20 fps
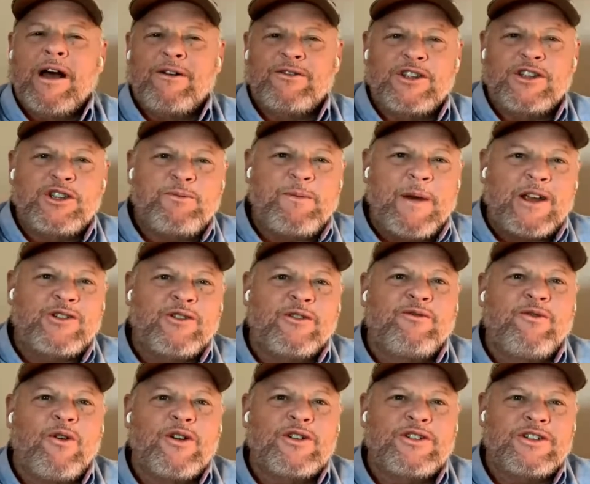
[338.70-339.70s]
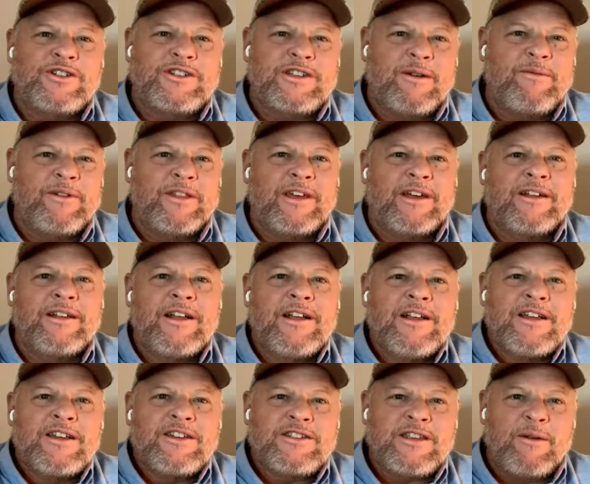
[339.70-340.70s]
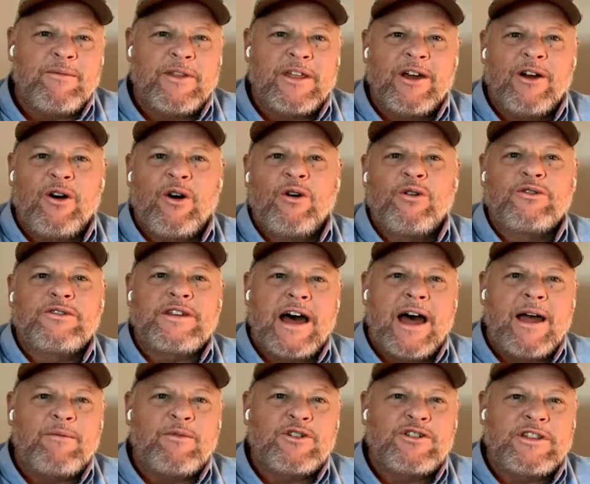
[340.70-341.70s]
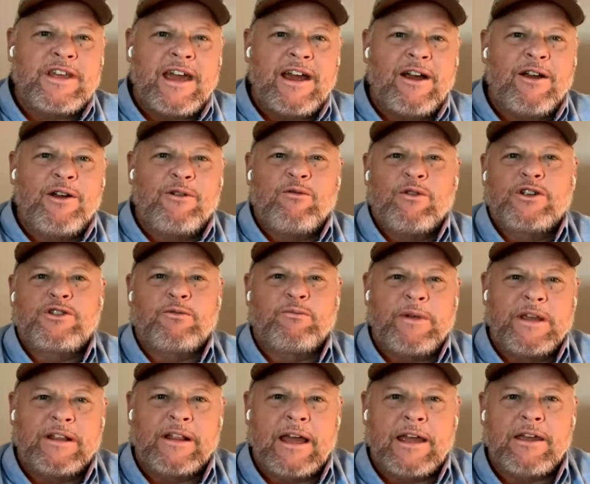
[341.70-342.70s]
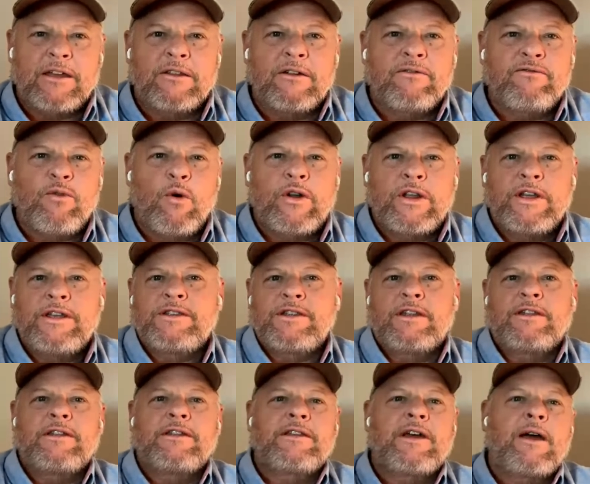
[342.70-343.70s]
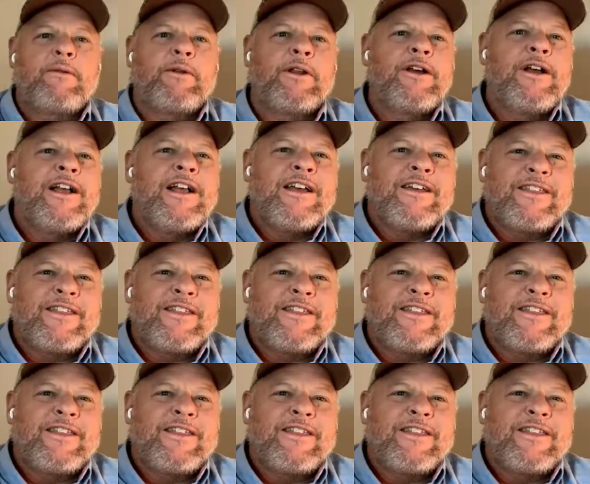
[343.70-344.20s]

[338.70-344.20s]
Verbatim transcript: When I was in Special Forces, some of the Some of the old timers there, which would be like in their forties at the time,